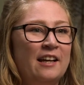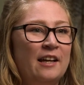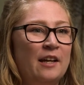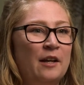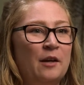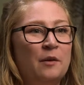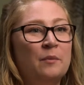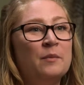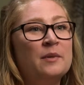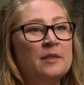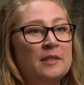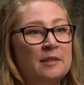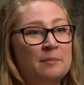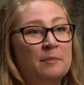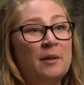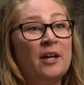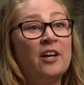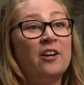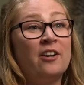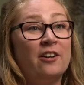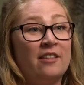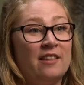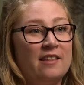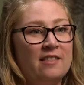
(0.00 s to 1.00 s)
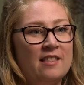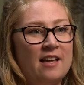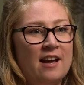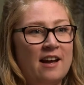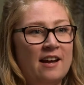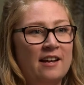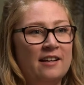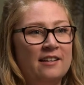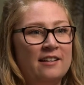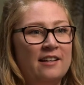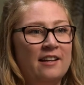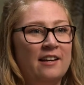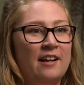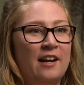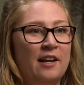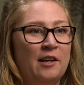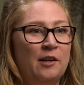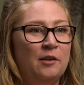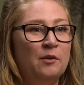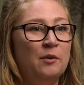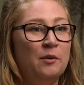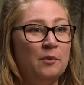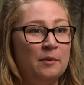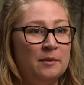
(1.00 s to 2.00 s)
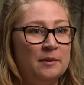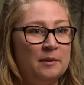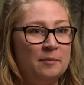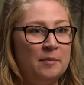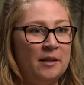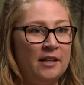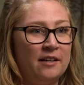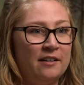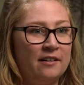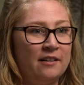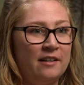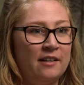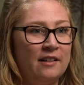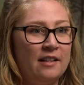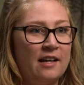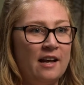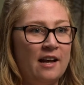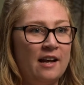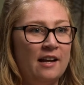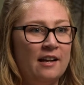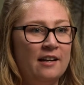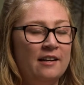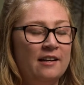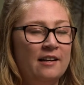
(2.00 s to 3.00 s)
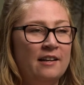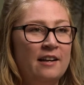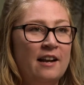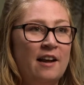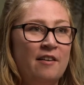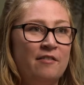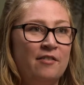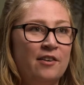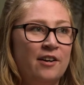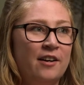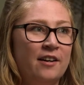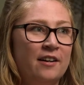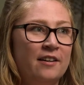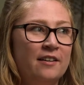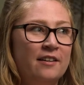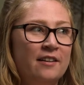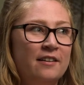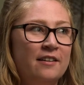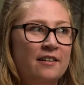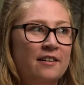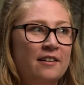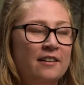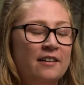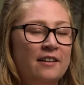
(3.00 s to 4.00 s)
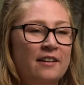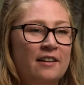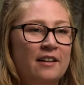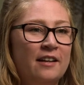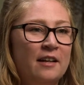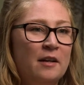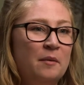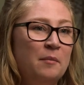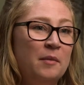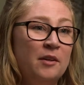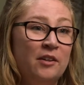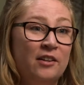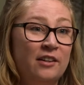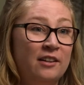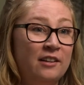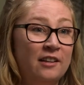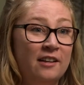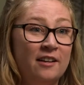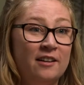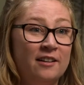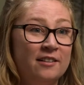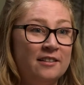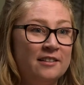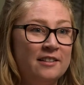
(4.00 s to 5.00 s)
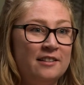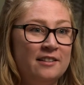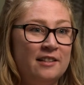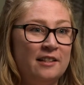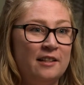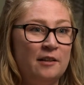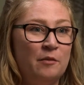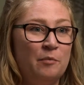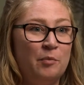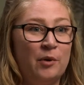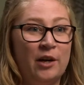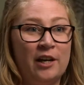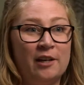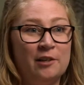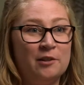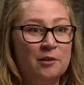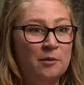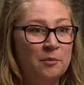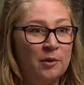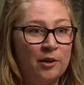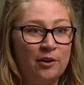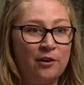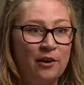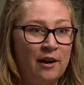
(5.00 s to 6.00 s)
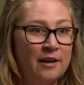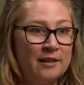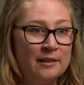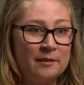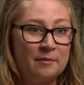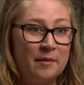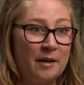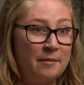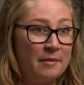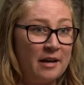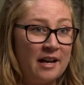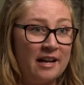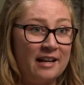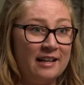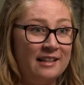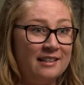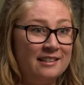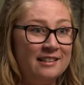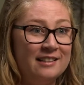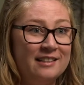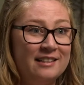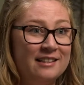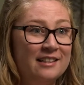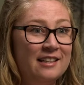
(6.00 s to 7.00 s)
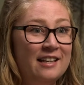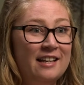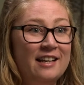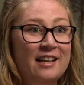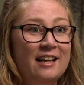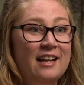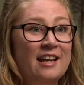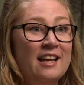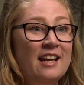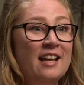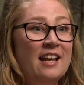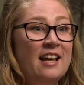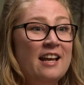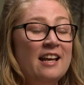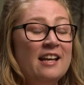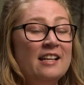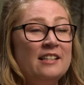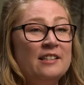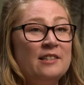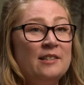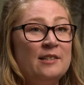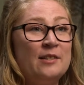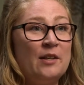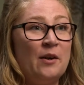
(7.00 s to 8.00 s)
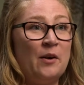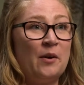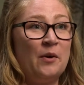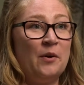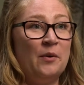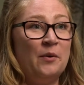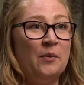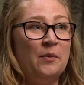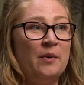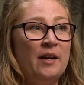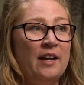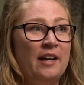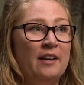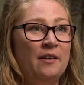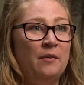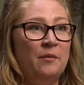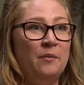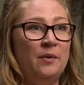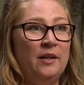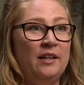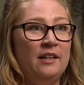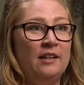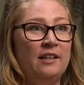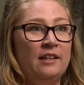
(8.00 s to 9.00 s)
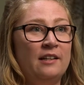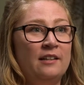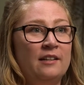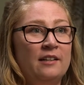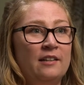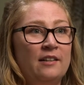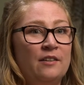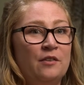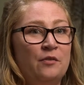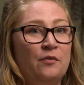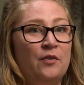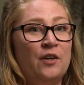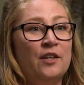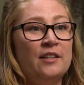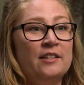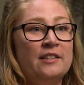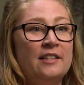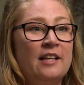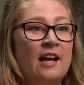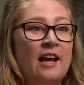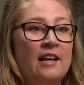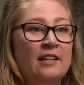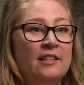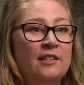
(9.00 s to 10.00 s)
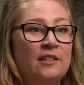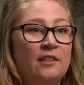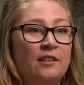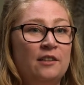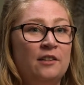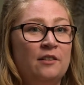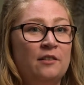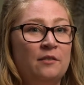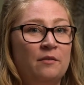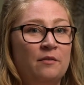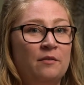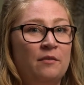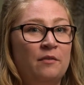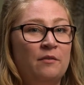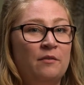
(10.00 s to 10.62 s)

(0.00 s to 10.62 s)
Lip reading: it was bigger than that. And I knew it was bigger than that. Never in a million years did brain tumor cross my mind. So when we first had to,